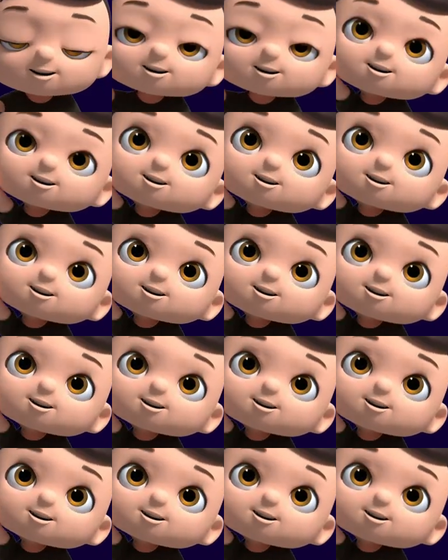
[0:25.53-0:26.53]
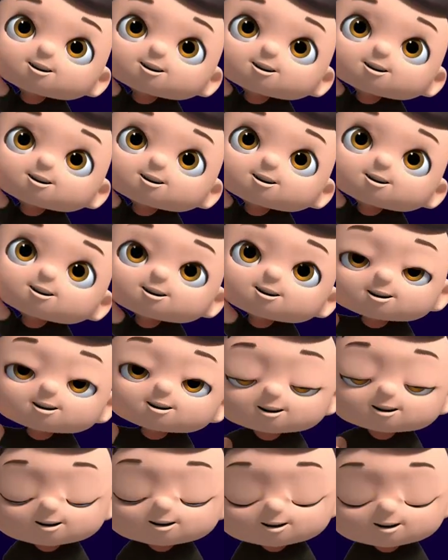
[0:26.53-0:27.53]

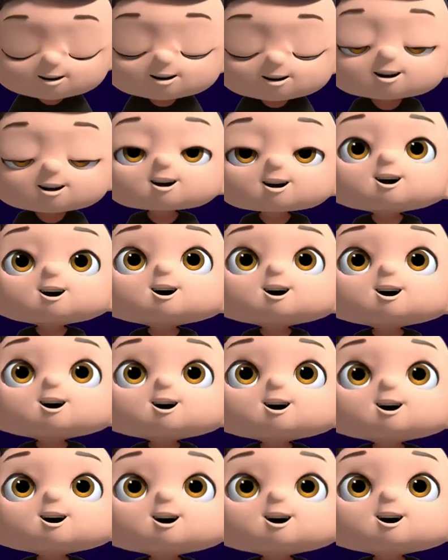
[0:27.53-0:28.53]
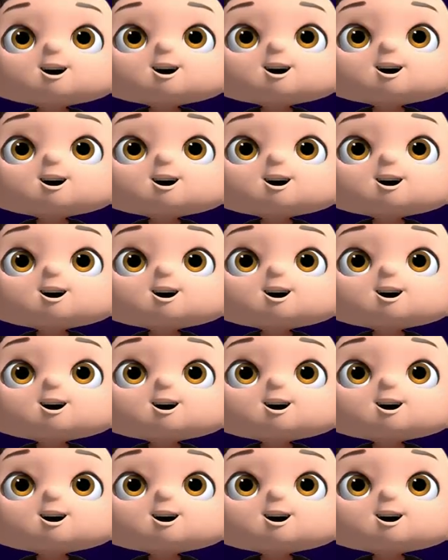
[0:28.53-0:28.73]
No one is speaking in this clip.